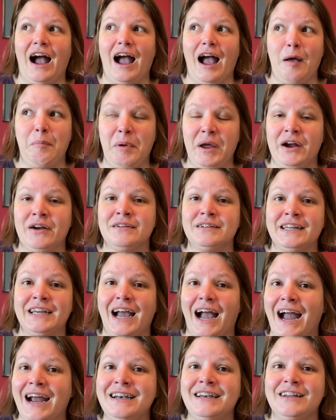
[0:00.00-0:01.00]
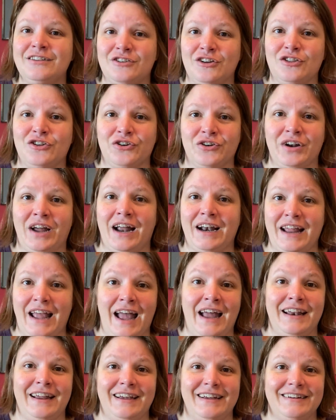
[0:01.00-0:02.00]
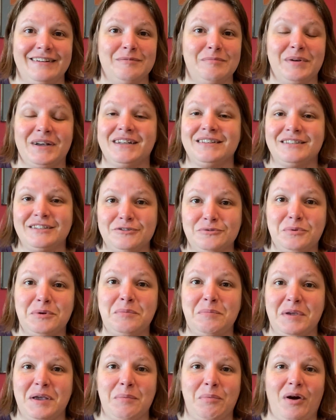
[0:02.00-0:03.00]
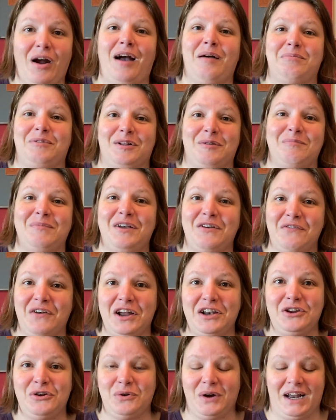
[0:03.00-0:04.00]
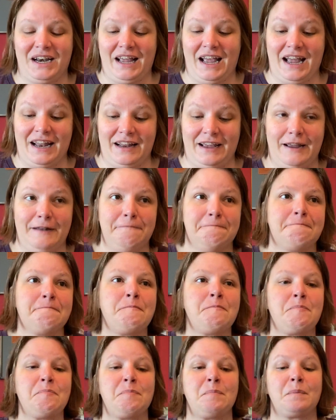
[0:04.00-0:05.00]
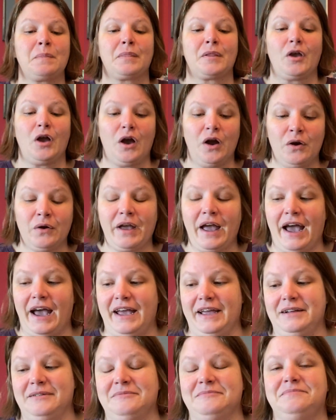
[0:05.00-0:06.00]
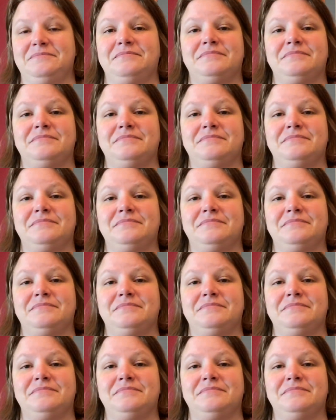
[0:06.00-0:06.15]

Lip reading: apparently I need to learn how to edit because this wouldn't be a problem if I knew how to edit. Okay.